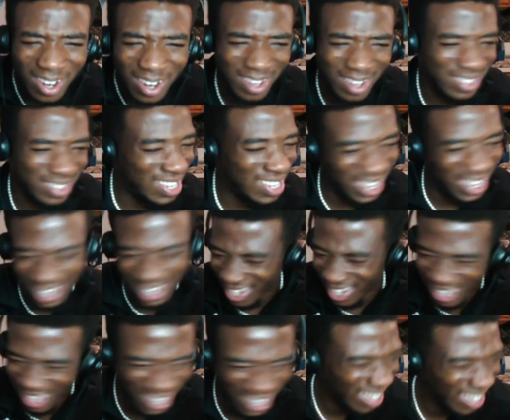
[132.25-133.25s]
I switch it,
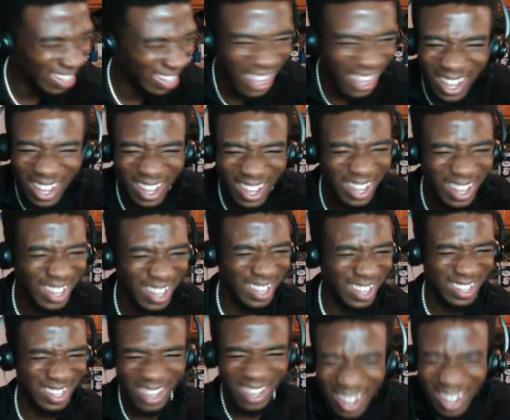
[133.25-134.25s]
nigga. And them youngins
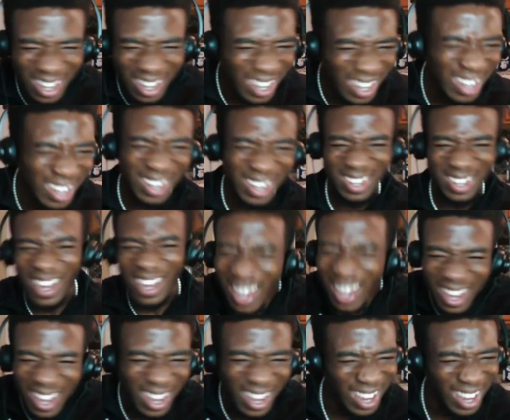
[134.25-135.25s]
just call well.
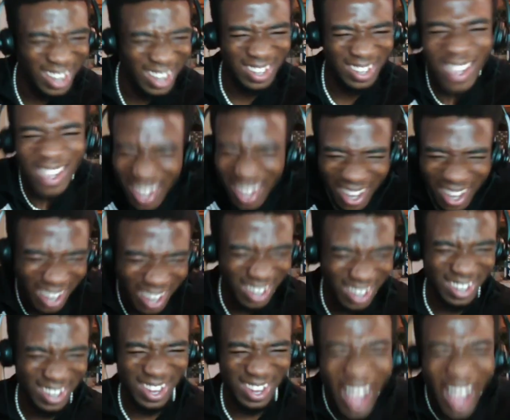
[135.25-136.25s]
Staying they with it, nigga.
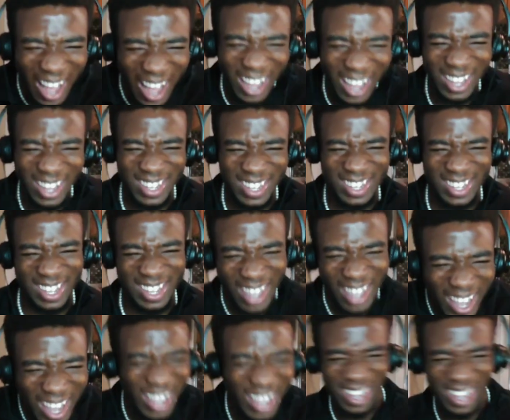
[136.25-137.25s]
For I need a bitch.